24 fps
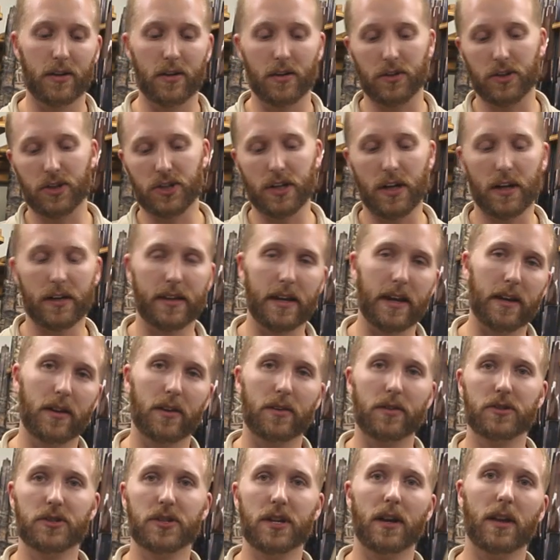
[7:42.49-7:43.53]
You can shuck that
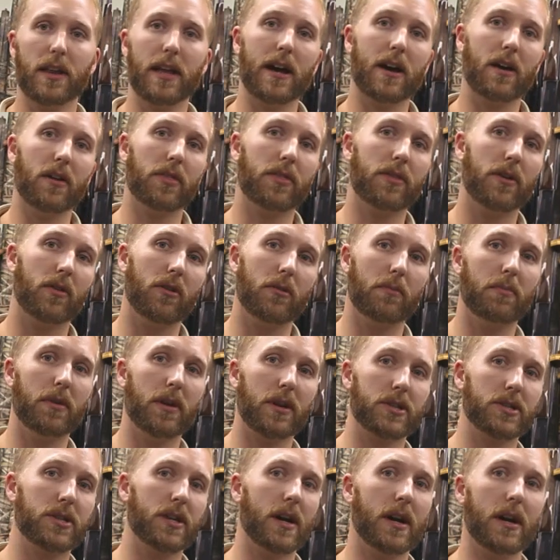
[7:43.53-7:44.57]
other shell out, throw a
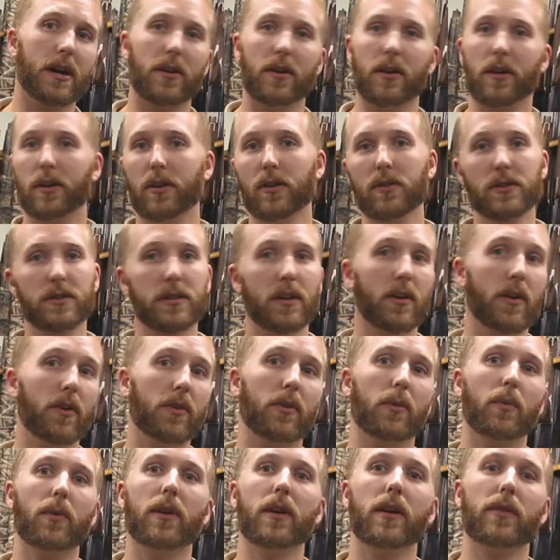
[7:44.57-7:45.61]
buckshot or a goose
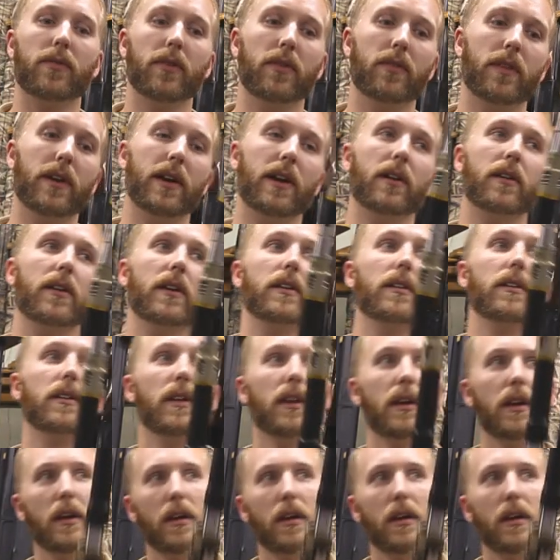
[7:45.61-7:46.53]
load or whatever in there, and